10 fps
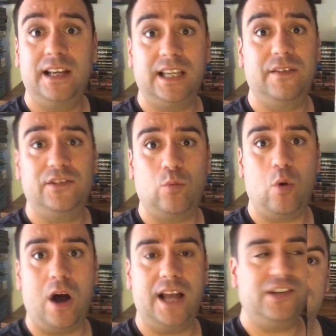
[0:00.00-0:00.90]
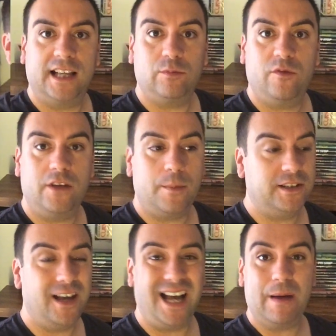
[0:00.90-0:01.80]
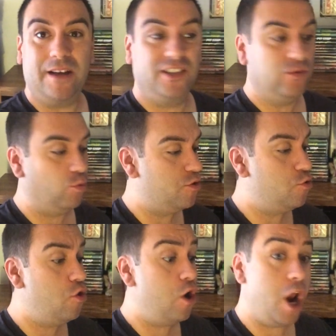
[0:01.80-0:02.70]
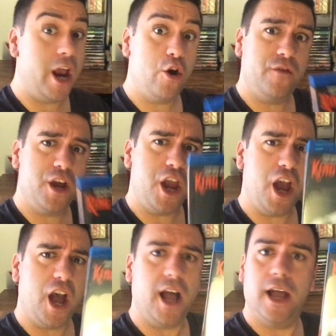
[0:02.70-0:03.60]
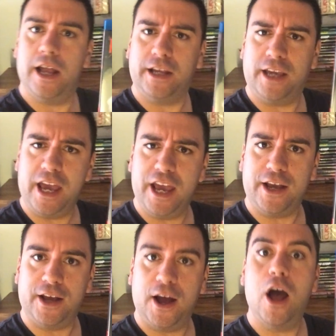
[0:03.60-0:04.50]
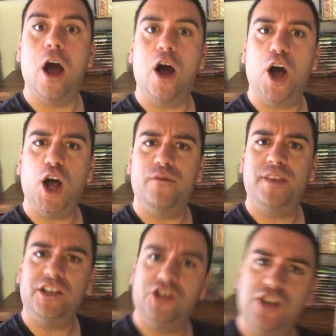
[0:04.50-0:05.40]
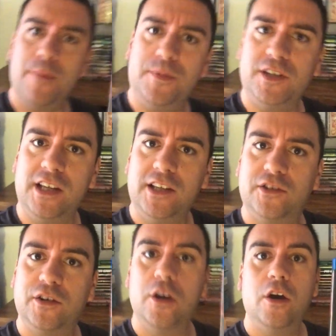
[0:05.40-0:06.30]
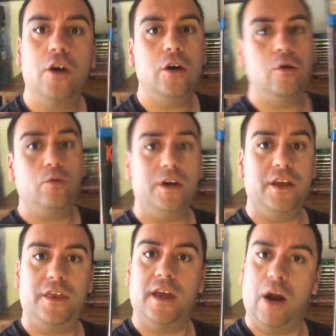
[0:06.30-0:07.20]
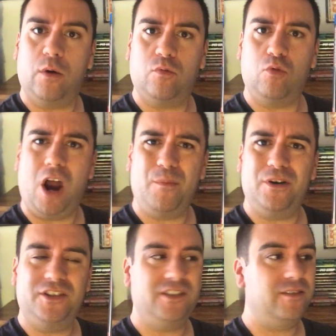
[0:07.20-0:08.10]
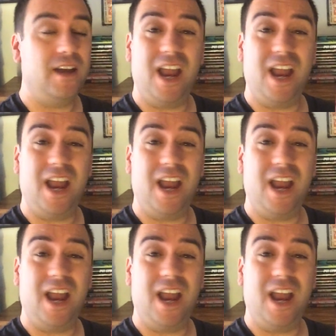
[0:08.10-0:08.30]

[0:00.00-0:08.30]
Give us a watch. Next movie I'm gonna talk about is this one right over here, King of the Gypsies, with Eric Roberts.